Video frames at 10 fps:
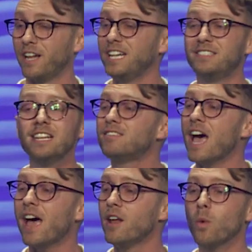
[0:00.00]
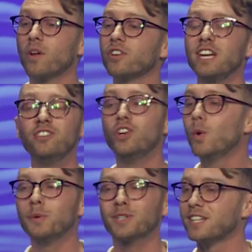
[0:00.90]
and he did that whether he
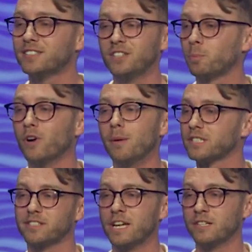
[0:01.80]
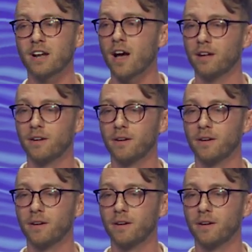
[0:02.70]
knew he was going to see the promised land or not.